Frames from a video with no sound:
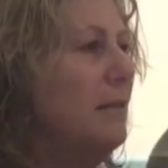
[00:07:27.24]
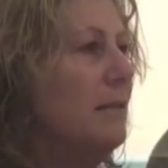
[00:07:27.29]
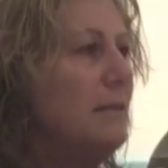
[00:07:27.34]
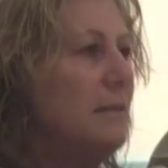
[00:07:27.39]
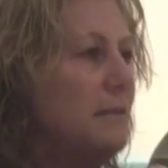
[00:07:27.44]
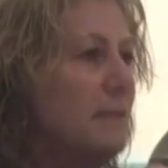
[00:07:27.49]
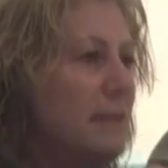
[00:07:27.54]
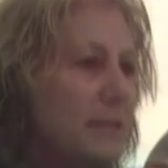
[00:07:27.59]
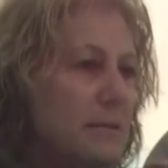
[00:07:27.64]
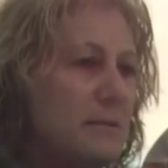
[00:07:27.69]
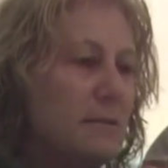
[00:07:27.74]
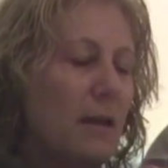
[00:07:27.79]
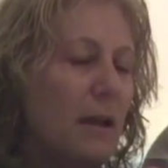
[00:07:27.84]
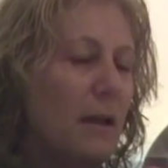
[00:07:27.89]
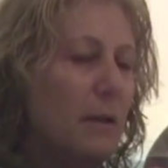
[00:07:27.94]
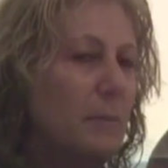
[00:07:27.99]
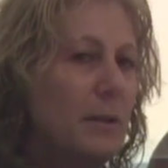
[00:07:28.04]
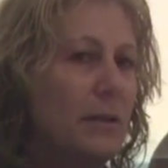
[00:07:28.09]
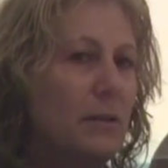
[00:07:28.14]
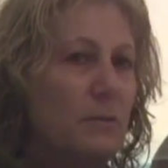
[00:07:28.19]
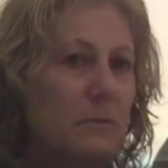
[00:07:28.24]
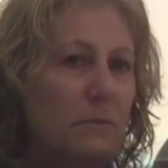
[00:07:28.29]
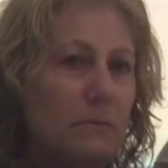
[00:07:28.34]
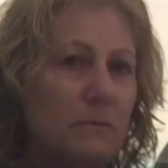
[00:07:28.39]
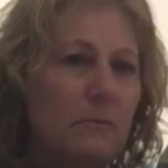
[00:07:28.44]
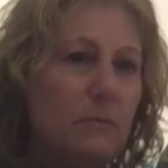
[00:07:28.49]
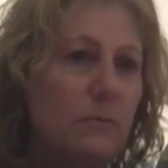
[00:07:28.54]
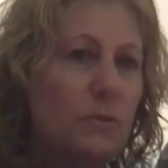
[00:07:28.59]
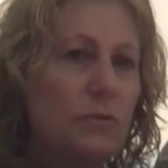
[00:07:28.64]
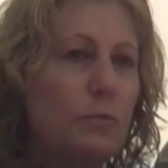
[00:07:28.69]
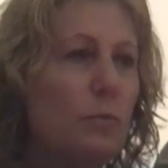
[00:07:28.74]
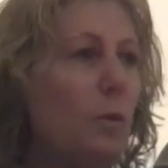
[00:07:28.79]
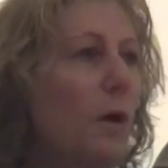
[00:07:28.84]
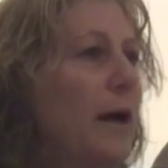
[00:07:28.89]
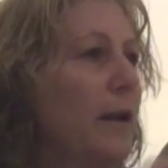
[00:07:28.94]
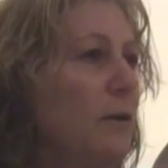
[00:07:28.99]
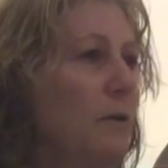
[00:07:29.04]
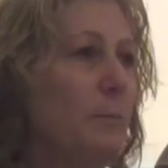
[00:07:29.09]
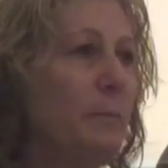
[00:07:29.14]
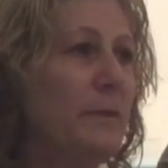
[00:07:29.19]
and this time it was
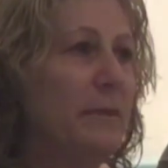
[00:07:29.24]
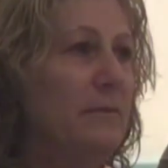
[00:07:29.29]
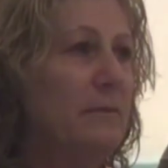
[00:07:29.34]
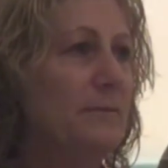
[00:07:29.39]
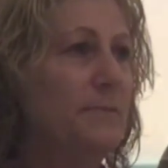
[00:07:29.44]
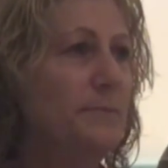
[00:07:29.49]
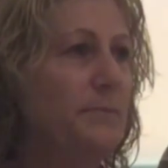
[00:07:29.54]
wide open.